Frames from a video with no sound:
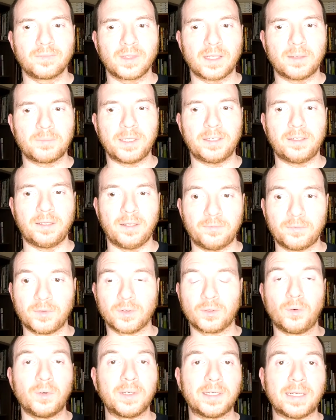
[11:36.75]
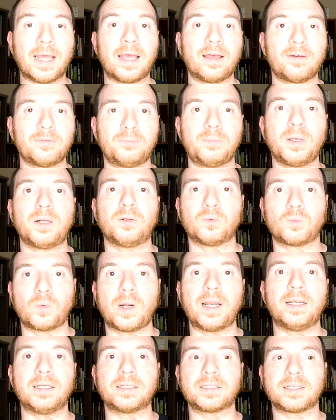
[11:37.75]
I mean, if you're going to have belt
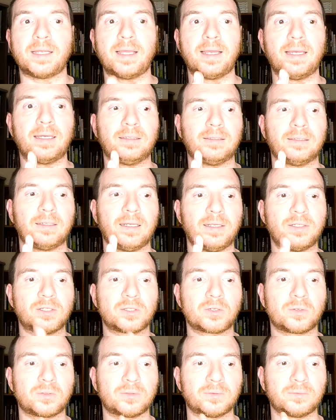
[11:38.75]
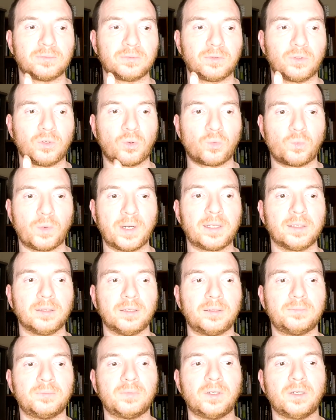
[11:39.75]
ranks and a certain
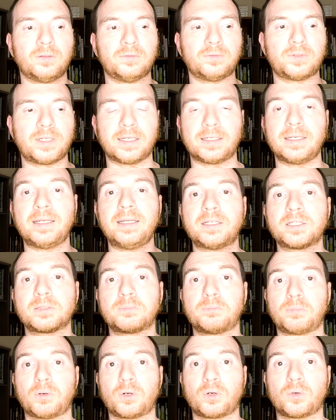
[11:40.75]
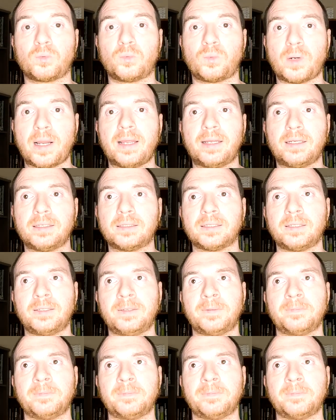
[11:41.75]
curriculum of techniques per rank,